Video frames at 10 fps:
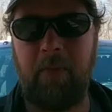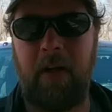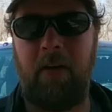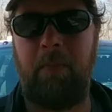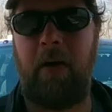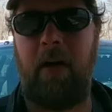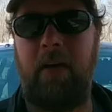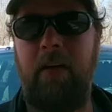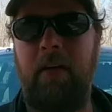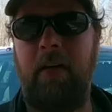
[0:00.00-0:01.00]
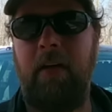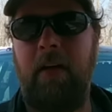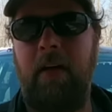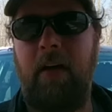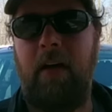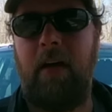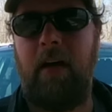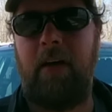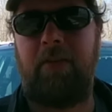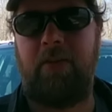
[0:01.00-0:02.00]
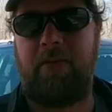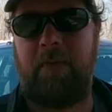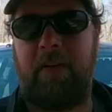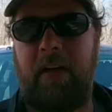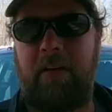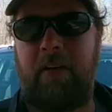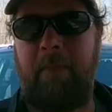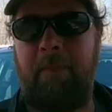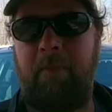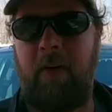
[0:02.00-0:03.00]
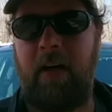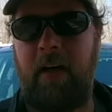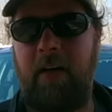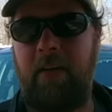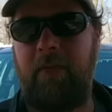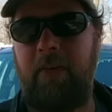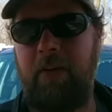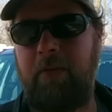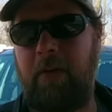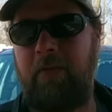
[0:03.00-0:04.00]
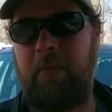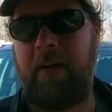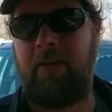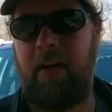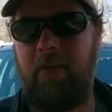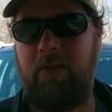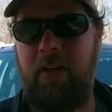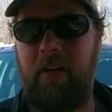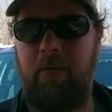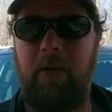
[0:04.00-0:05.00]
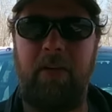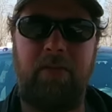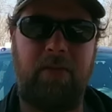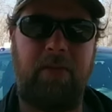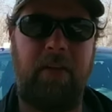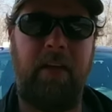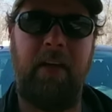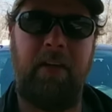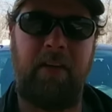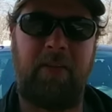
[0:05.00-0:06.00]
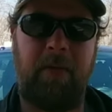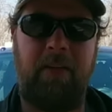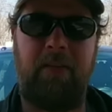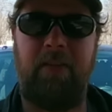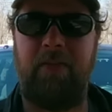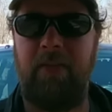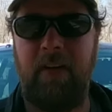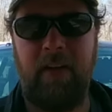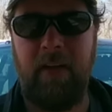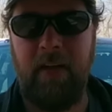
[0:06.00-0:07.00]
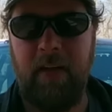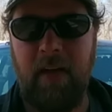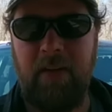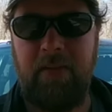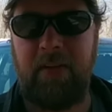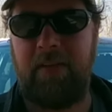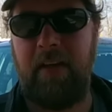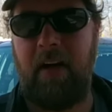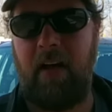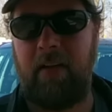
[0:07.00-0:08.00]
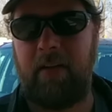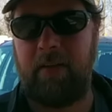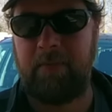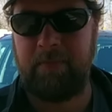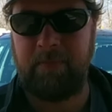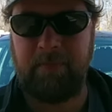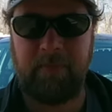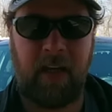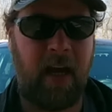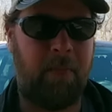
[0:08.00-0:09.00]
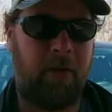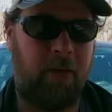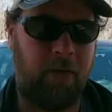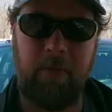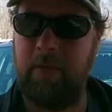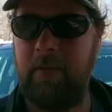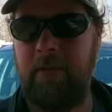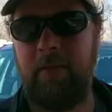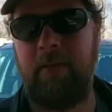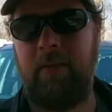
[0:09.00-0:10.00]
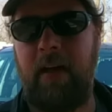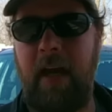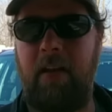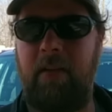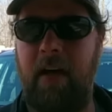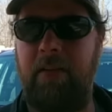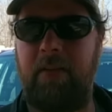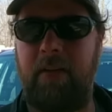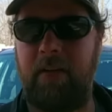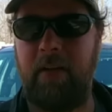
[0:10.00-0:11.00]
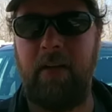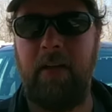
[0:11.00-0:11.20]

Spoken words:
went out and bought a surge protector. The first one for my travel trailer was just an inexpensive $60 Comco analyzer